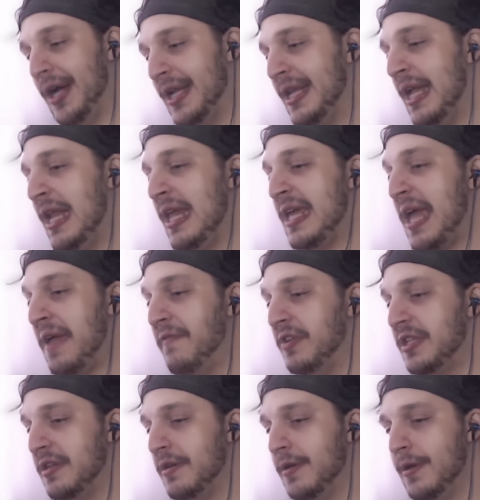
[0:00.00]
I nearly gave
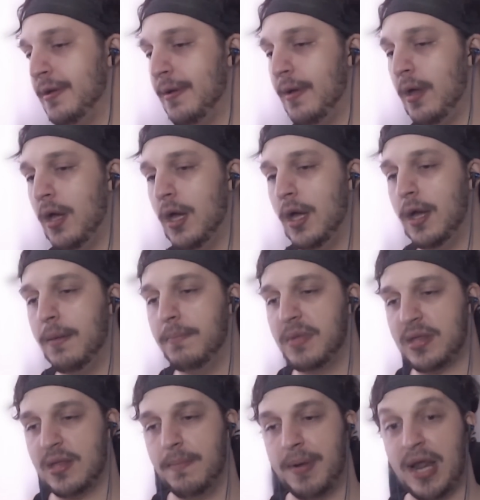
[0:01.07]
it to
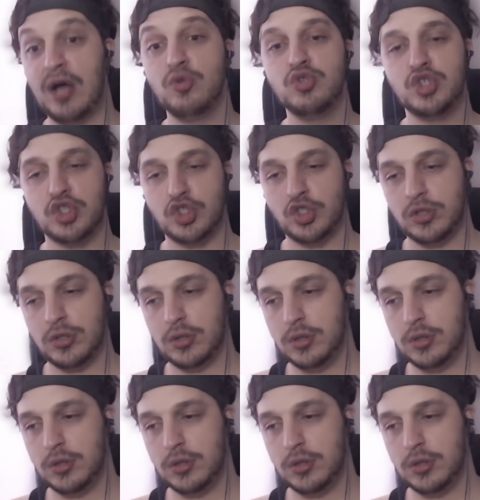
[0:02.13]
Mr. Braus.